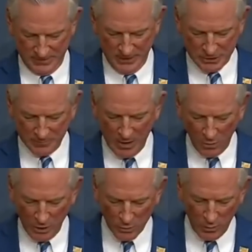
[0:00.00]
It's about
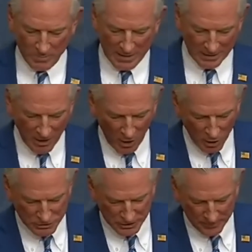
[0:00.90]
whether we make
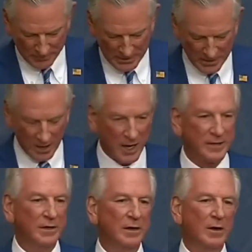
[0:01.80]
laws at the Pentagon